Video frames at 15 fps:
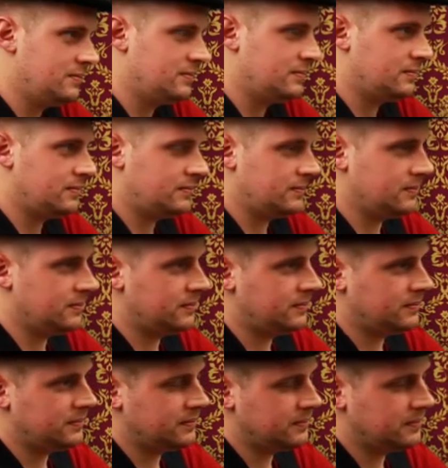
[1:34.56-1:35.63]

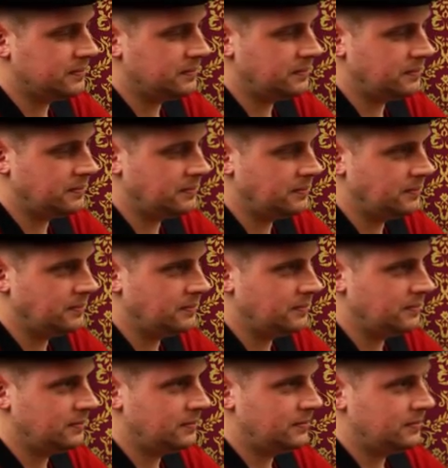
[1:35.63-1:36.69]

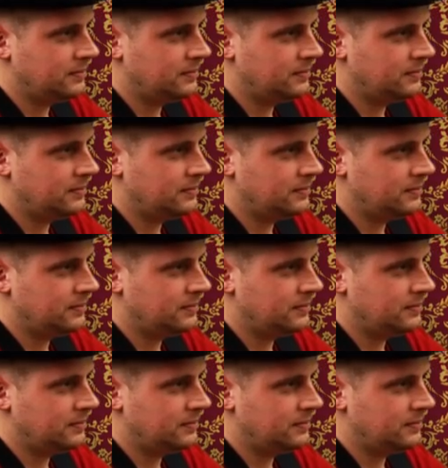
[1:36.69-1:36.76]
(silent)